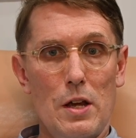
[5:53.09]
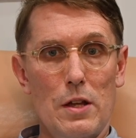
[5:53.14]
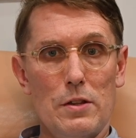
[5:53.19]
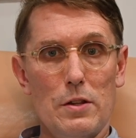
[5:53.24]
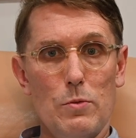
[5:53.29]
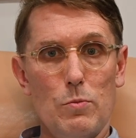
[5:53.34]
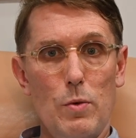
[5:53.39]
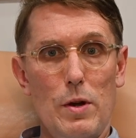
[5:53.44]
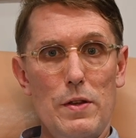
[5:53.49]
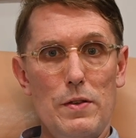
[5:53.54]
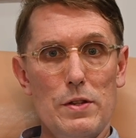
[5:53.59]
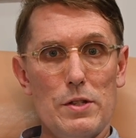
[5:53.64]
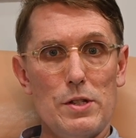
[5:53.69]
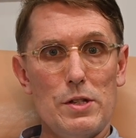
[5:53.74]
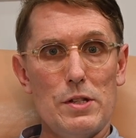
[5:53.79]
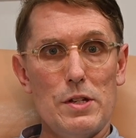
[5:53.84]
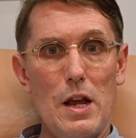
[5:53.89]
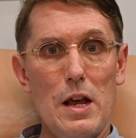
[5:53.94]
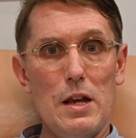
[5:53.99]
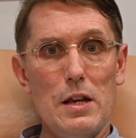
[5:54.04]
that when the
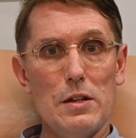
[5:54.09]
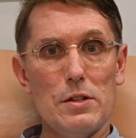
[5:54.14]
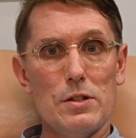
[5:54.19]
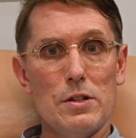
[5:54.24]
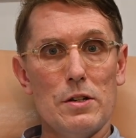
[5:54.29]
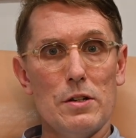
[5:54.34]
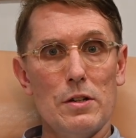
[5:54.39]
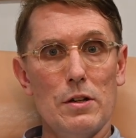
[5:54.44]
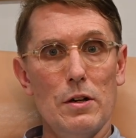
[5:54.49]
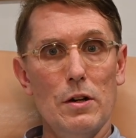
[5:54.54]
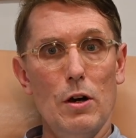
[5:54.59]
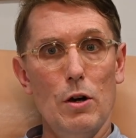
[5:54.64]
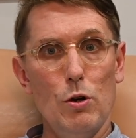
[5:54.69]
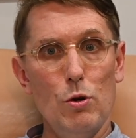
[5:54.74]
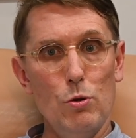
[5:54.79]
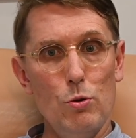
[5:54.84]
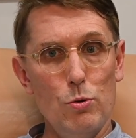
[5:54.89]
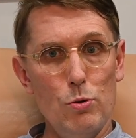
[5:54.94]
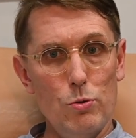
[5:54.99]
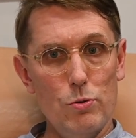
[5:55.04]
state
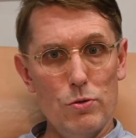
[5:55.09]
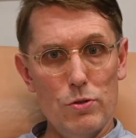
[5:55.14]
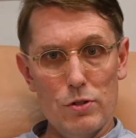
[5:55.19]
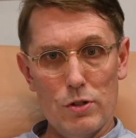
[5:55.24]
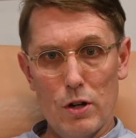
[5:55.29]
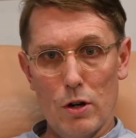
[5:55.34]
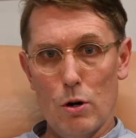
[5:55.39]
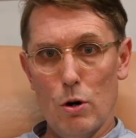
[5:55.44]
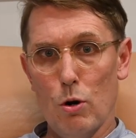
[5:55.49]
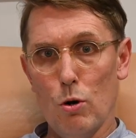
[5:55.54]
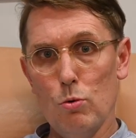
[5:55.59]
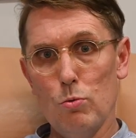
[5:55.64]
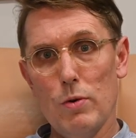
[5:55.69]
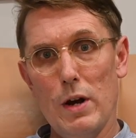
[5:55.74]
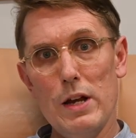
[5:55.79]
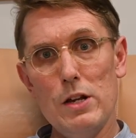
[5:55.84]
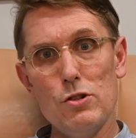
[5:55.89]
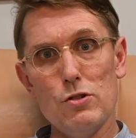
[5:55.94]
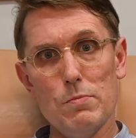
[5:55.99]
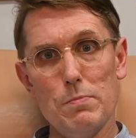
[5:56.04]
owned a whole
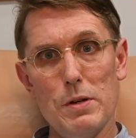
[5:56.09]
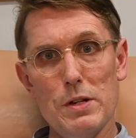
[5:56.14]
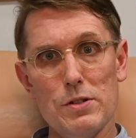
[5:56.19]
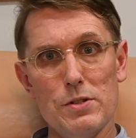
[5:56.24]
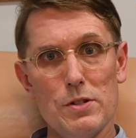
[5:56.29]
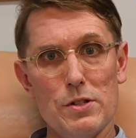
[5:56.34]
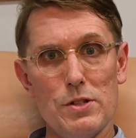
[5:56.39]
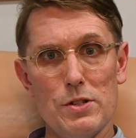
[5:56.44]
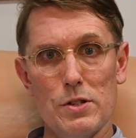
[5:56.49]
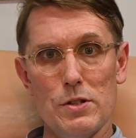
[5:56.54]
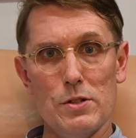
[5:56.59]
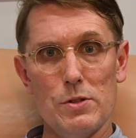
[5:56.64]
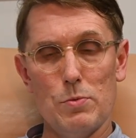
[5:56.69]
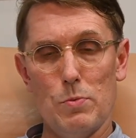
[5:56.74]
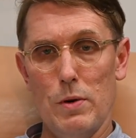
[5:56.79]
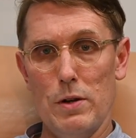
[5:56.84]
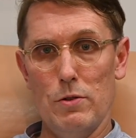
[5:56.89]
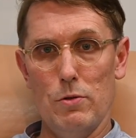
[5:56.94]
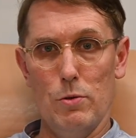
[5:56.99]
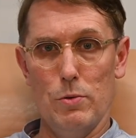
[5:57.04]
range of businesses,
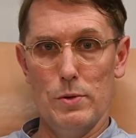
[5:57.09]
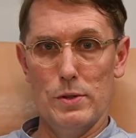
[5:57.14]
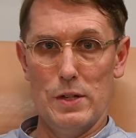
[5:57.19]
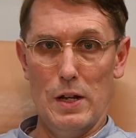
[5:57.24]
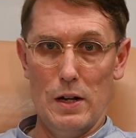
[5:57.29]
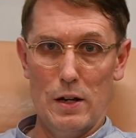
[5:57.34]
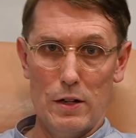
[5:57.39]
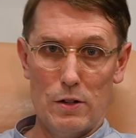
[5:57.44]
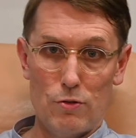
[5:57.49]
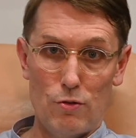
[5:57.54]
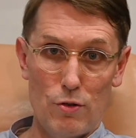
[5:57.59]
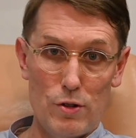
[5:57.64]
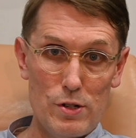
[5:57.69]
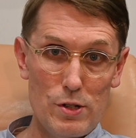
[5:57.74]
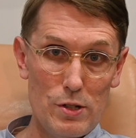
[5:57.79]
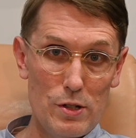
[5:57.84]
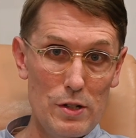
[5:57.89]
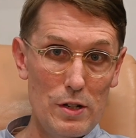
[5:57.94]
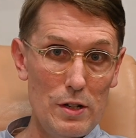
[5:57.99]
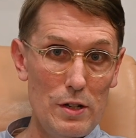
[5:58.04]
whether it was
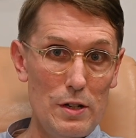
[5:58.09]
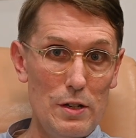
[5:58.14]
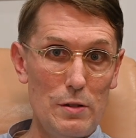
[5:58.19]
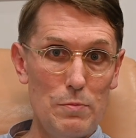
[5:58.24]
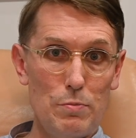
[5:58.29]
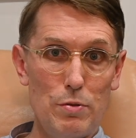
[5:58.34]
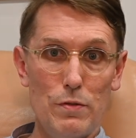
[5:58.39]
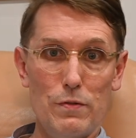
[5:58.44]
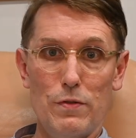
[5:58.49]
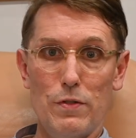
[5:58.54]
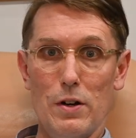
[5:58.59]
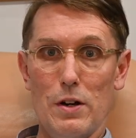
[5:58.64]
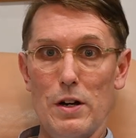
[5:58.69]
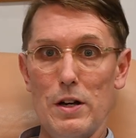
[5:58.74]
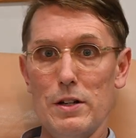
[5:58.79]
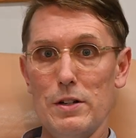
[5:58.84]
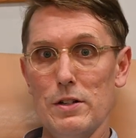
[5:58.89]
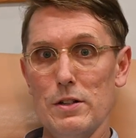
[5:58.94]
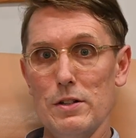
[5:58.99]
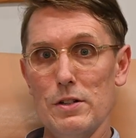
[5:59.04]
electricity
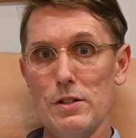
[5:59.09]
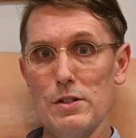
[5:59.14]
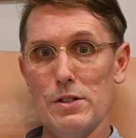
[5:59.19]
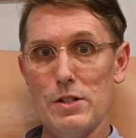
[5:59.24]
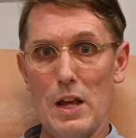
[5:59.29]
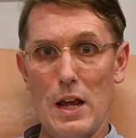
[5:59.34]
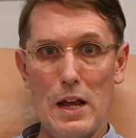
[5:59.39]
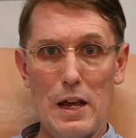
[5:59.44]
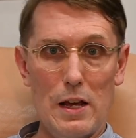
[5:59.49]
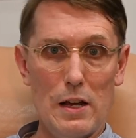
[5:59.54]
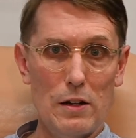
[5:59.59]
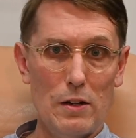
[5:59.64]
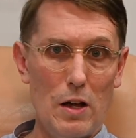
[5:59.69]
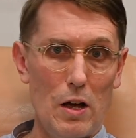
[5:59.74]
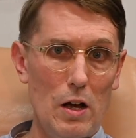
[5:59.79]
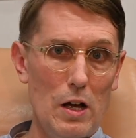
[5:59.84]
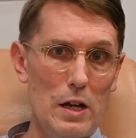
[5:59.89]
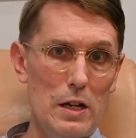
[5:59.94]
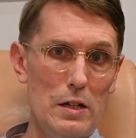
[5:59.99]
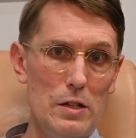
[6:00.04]
providers,
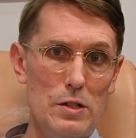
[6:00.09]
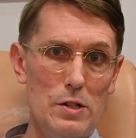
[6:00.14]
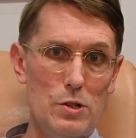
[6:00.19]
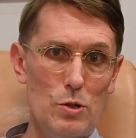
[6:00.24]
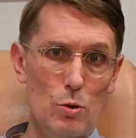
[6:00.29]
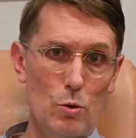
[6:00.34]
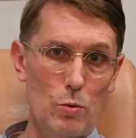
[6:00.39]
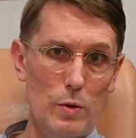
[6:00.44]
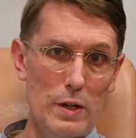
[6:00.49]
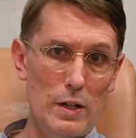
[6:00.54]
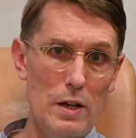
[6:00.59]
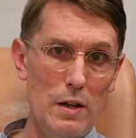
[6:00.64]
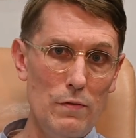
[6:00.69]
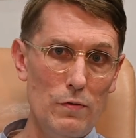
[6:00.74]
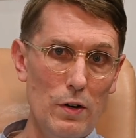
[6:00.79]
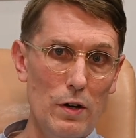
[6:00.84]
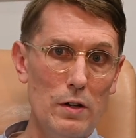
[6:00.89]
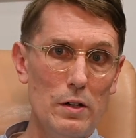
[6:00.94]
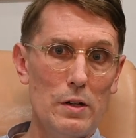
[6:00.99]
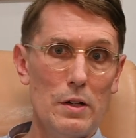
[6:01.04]
airlines or
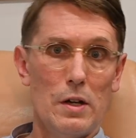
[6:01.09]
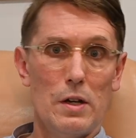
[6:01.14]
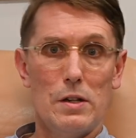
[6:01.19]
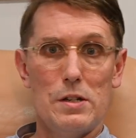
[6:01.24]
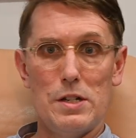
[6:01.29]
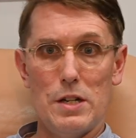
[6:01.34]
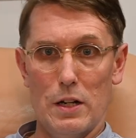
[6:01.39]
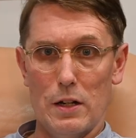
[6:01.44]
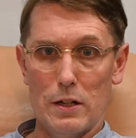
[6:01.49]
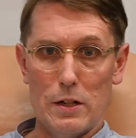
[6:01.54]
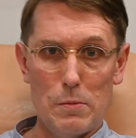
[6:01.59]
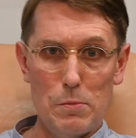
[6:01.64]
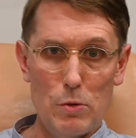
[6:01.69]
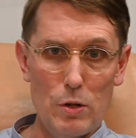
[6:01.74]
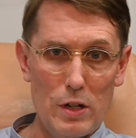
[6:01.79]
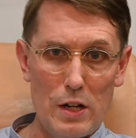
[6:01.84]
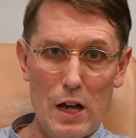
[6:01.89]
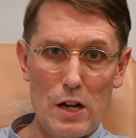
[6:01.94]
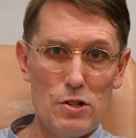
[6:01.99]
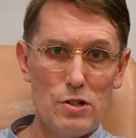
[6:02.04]
whatever,
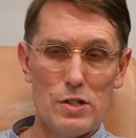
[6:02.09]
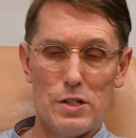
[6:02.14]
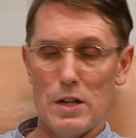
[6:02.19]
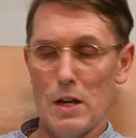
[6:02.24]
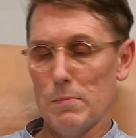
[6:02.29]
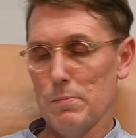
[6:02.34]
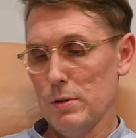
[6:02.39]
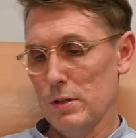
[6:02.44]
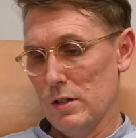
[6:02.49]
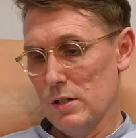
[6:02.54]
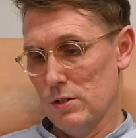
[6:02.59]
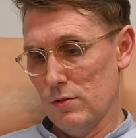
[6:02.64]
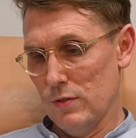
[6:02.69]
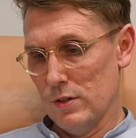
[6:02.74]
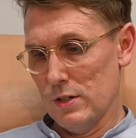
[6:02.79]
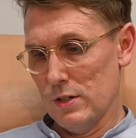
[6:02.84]
telecommunications companies, for